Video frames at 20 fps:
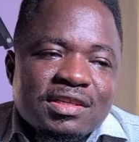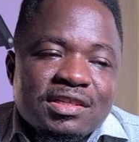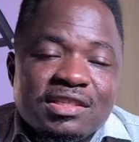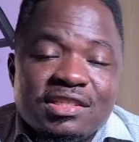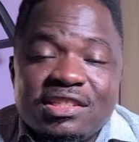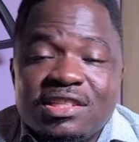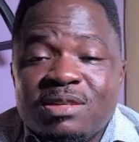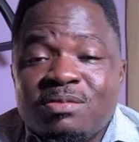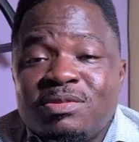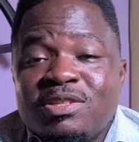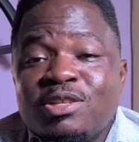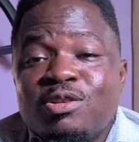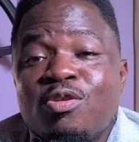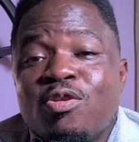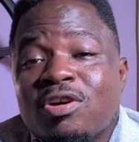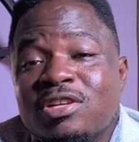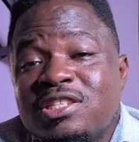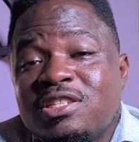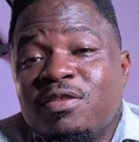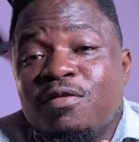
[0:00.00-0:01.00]
it seems
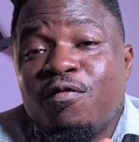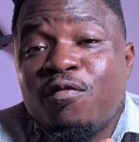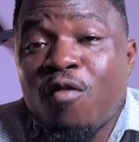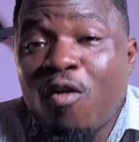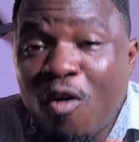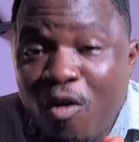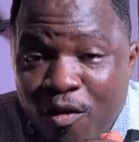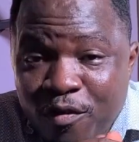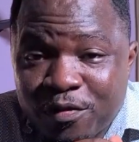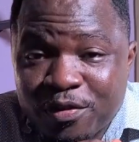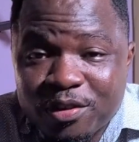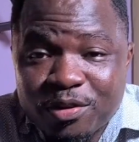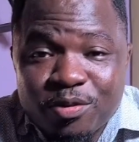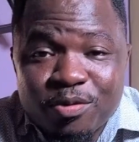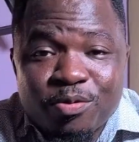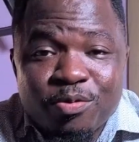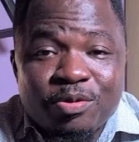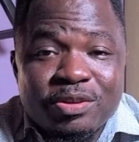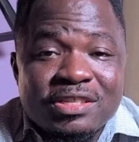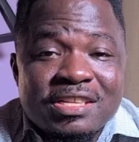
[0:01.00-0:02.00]
he got involved
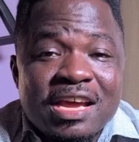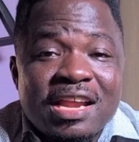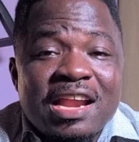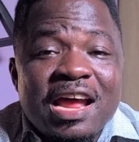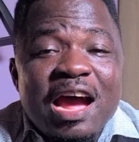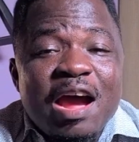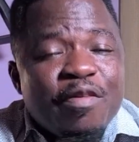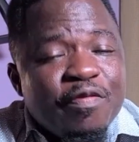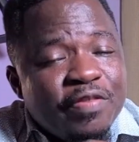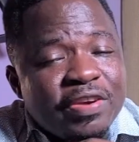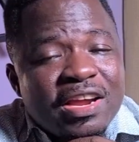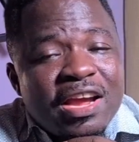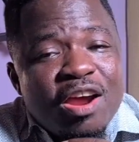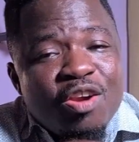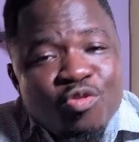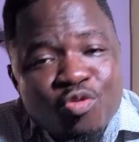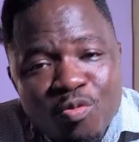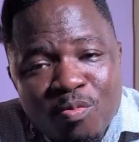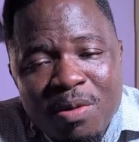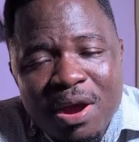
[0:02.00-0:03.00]
with an
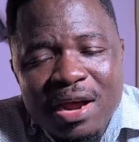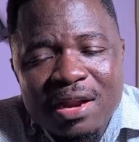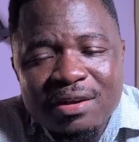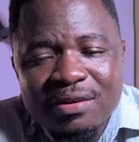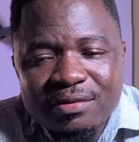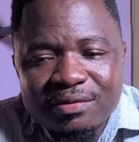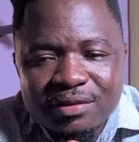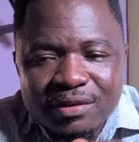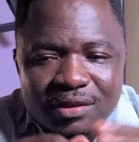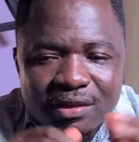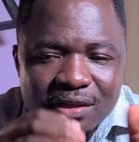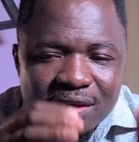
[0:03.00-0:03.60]
African woman